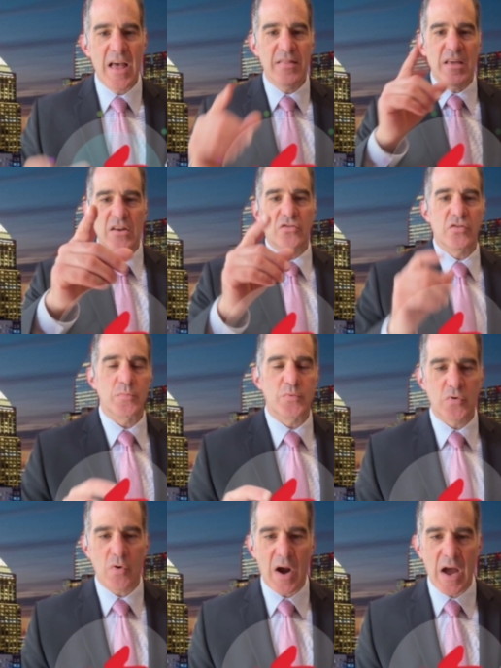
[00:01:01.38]
then
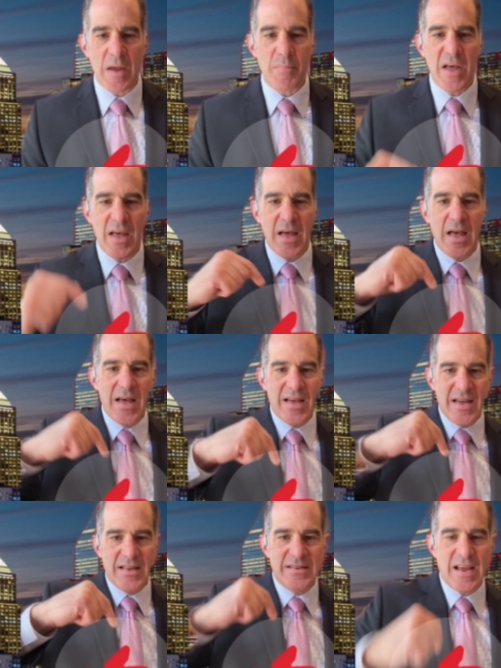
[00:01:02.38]
subscribe,
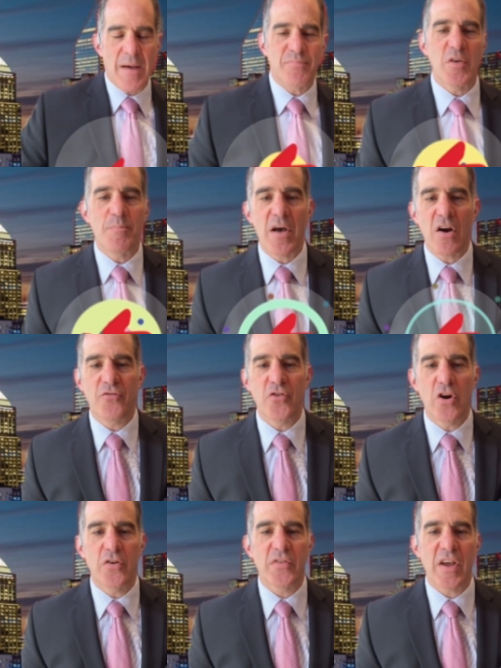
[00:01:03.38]
tap the bell for
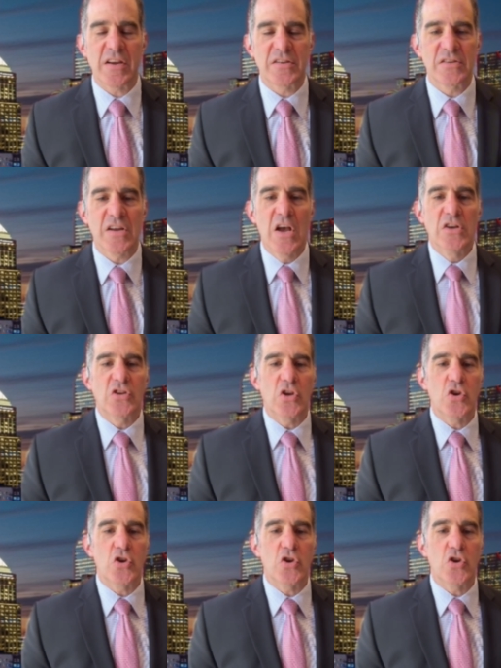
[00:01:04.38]
notifications so you